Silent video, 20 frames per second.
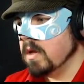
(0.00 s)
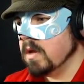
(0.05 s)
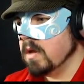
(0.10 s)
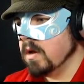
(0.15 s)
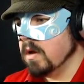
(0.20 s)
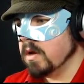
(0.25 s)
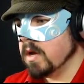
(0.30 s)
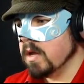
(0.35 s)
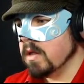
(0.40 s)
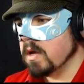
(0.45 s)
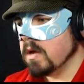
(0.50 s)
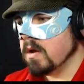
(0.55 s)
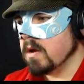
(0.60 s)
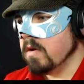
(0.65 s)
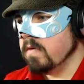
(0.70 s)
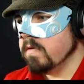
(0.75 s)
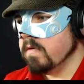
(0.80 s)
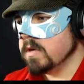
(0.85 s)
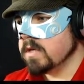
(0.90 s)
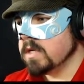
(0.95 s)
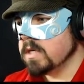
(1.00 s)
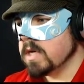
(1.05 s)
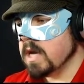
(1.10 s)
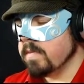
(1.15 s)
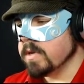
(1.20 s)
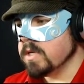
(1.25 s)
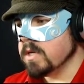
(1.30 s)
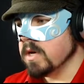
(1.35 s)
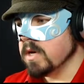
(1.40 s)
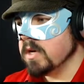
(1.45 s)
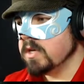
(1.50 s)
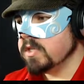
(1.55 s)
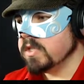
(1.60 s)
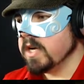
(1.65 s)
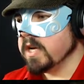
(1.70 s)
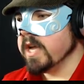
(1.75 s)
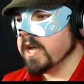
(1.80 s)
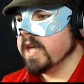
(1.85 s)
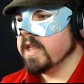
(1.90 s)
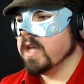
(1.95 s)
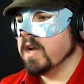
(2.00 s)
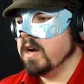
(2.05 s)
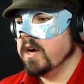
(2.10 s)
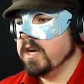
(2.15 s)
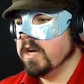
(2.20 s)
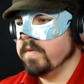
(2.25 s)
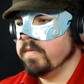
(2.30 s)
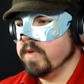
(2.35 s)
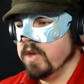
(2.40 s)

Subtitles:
Okay, they're going for a sabotage. Okay, kind of,